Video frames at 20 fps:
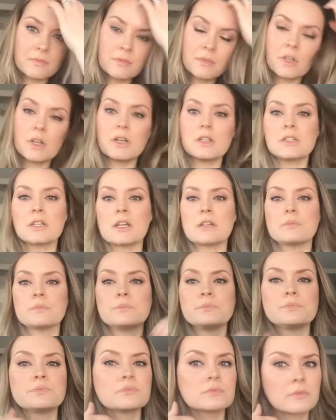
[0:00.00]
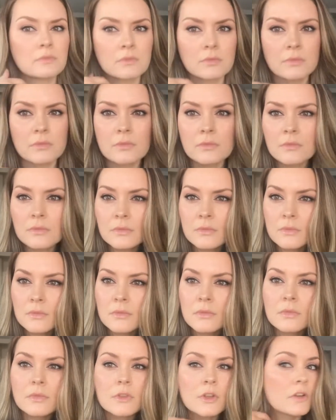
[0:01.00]
All done.
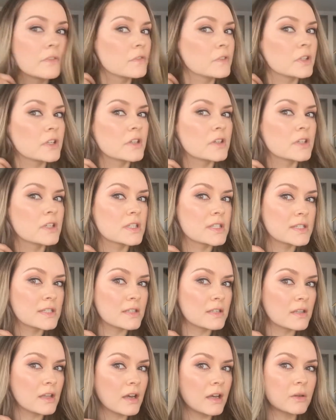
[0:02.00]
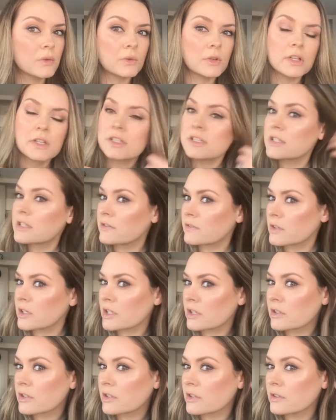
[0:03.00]
Hopefully you can see that relatively
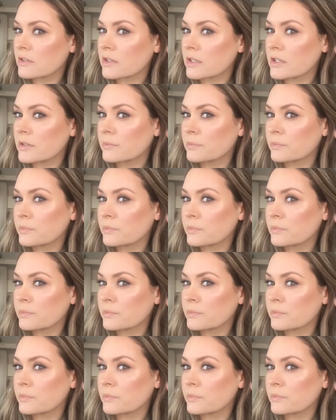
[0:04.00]
clearly.